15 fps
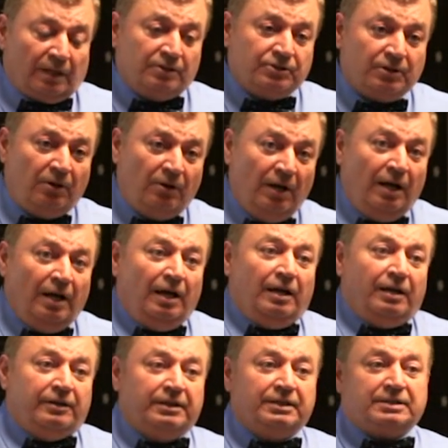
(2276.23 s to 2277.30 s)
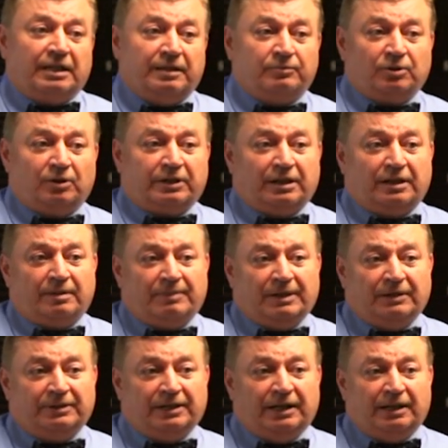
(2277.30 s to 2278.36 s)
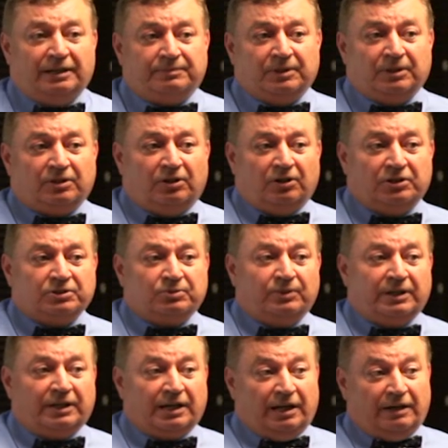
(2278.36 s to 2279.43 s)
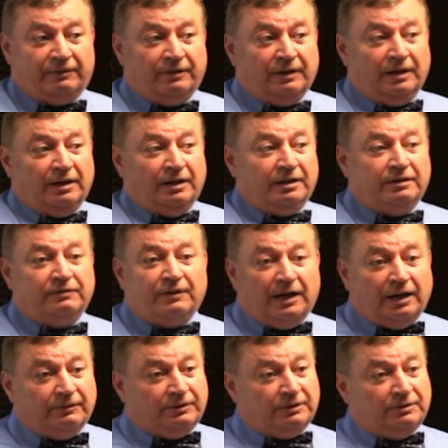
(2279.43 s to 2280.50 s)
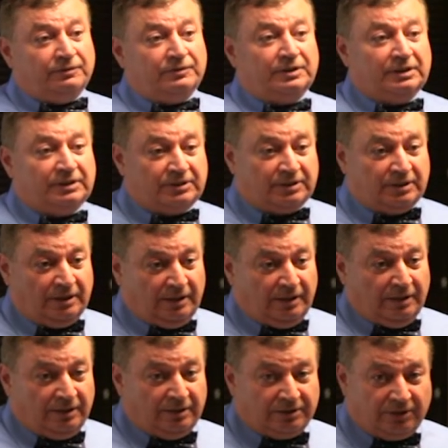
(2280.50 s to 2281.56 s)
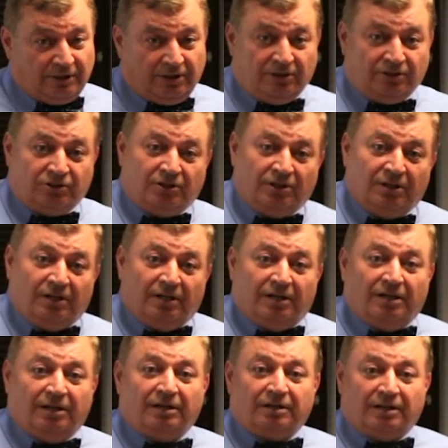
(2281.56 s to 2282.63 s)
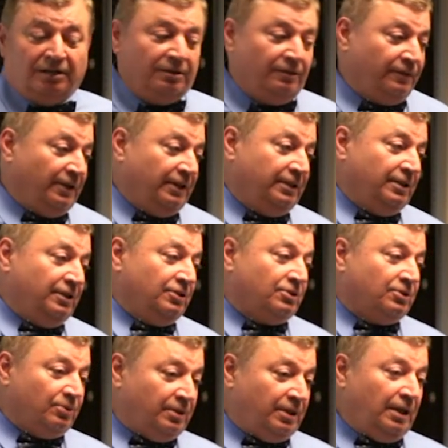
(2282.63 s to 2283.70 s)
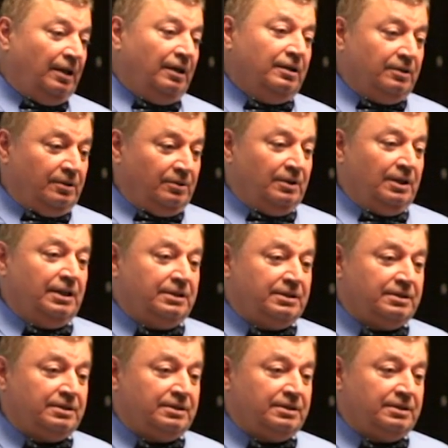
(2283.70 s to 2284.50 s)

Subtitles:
So this, I'm talking about that because we have revival of this strange kind of ideas today in the United